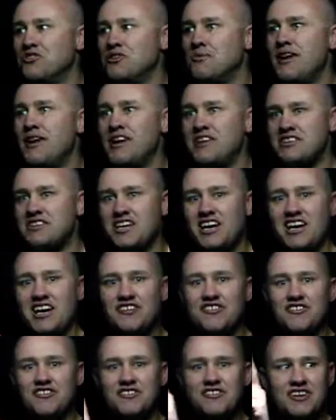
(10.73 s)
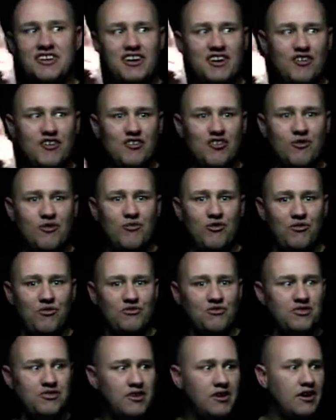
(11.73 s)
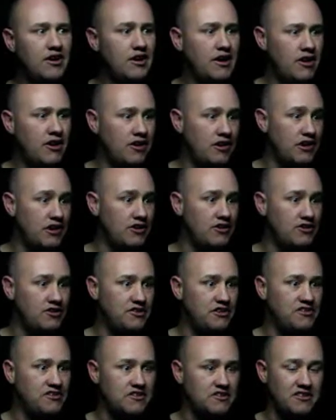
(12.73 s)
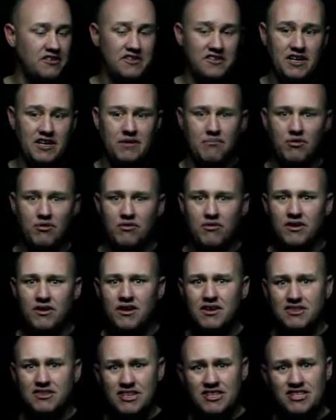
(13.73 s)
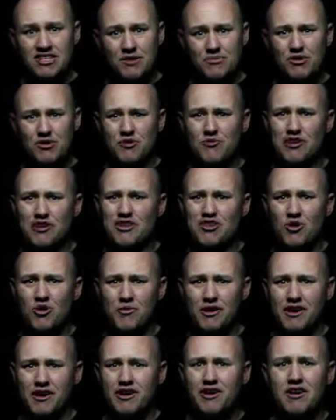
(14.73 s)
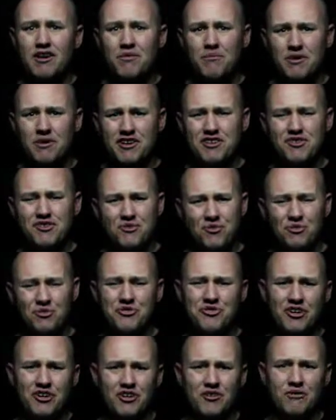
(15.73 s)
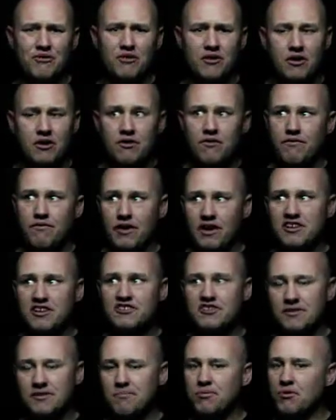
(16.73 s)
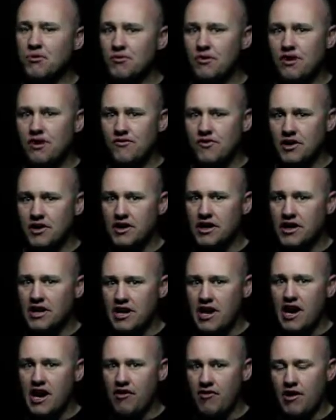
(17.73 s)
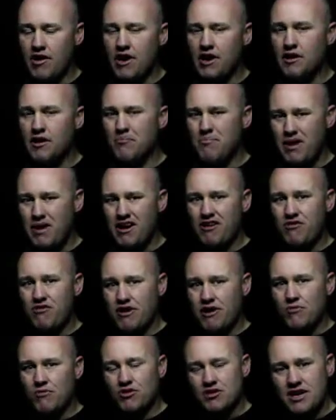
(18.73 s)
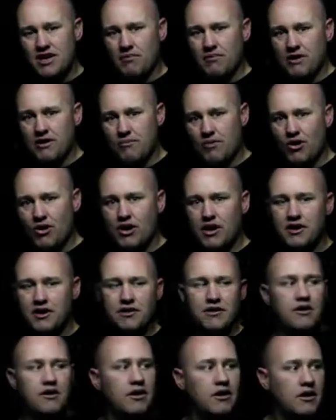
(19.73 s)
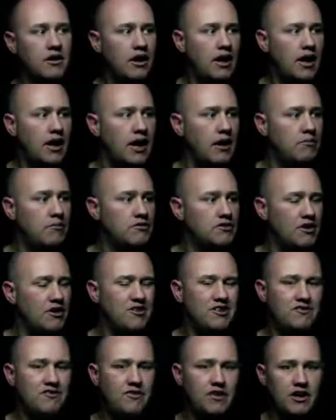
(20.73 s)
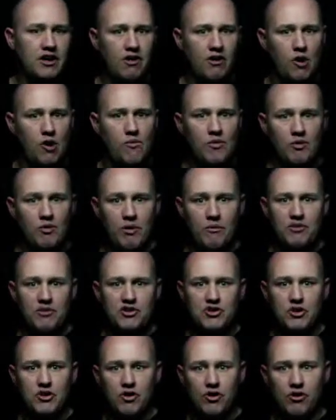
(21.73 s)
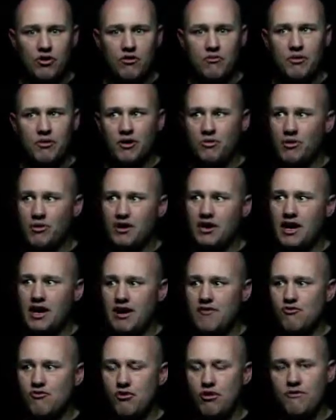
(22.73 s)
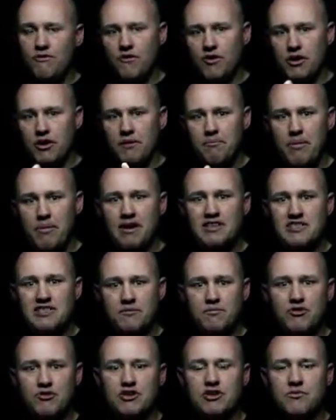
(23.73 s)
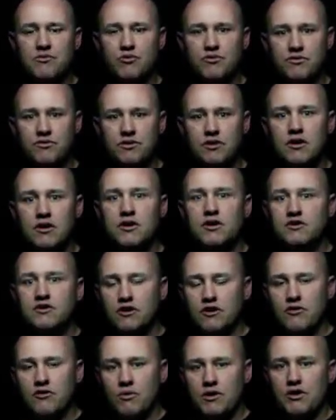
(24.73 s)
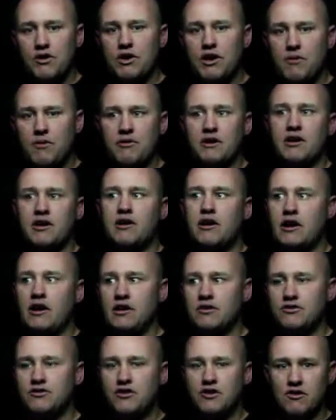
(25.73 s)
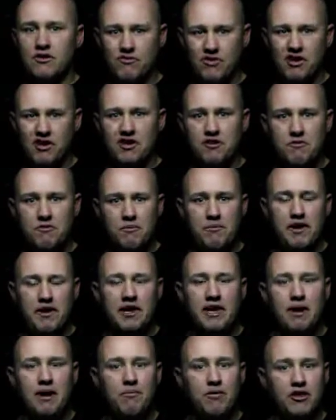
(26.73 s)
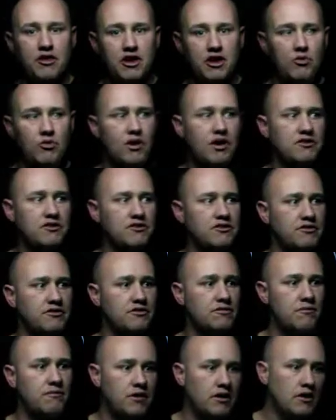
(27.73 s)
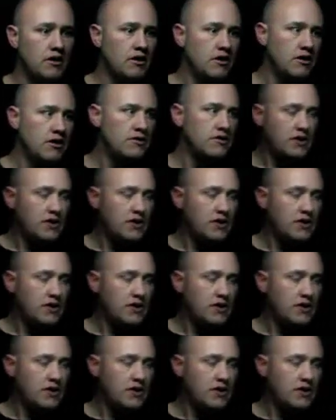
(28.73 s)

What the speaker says: about tangents and normals, and I'm going to use this as an example. It's actually a pretty big topic, but it's also fairly simple if you can get your head around the background, what's happening behind it. So this video hopefully won't be too long, but I want to cover off on the basic principles so that when you come into class you can really be picking up on the nuances. So